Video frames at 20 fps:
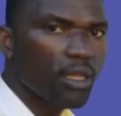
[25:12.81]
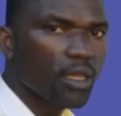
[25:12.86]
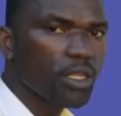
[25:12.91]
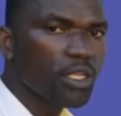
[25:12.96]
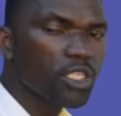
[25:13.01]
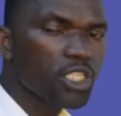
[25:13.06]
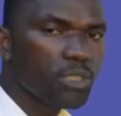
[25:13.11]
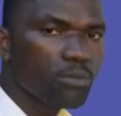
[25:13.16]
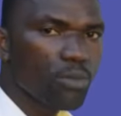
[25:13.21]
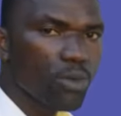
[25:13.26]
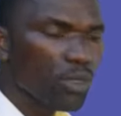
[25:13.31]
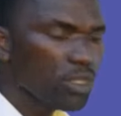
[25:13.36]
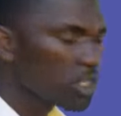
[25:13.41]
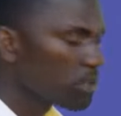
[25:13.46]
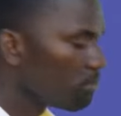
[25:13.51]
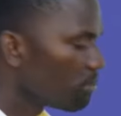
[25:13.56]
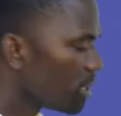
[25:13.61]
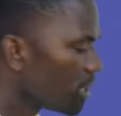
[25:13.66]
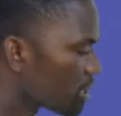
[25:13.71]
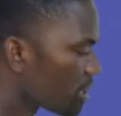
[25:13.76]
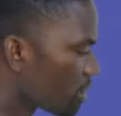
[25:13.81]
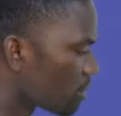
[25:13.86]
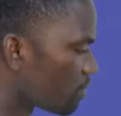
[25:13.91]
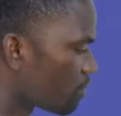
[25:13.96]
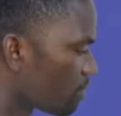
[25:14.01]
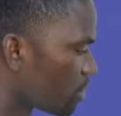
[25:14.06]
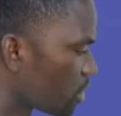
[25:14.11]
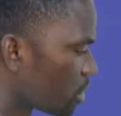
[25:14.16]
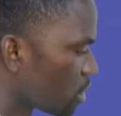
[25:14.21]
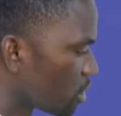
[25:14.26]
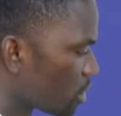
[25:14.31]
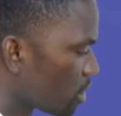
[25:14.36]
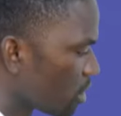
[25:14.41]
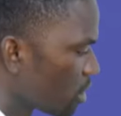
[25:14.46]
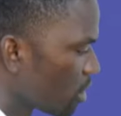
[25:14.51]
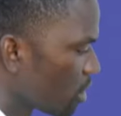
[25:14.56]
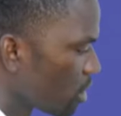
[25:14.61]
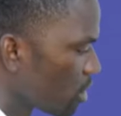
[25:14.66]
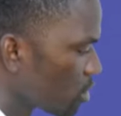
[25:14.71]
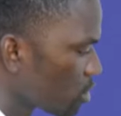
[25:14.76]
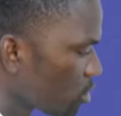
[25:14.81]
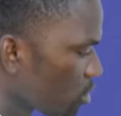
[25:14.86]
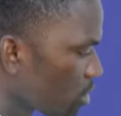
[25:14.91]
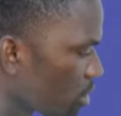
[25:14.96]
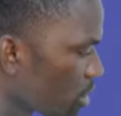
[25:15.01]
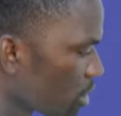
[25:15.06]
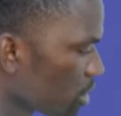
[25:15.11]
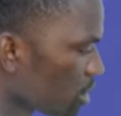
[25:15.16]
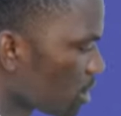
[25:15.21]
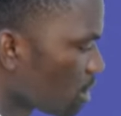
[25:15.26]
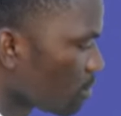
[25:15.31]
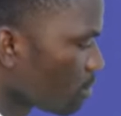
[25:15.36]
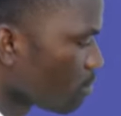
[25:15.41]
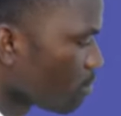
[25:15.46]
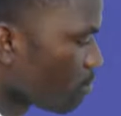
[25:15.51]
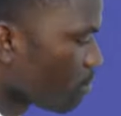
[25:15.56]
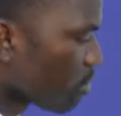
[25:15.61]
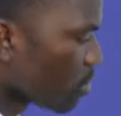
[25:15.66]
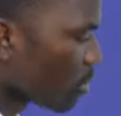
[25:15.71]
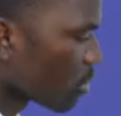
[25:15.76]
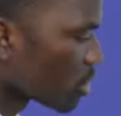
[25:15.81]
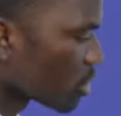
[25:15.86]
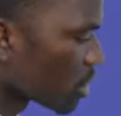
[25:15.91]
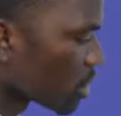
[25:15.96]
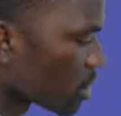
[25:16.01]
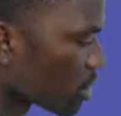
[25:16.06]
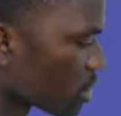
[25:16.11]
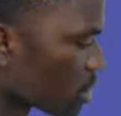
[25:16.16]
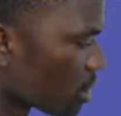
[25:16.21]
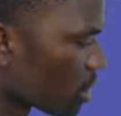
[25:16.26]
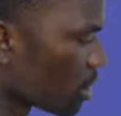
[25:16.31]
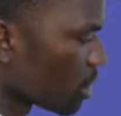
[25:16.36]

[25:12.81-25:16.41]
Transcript: eat both meat and fish. So this portion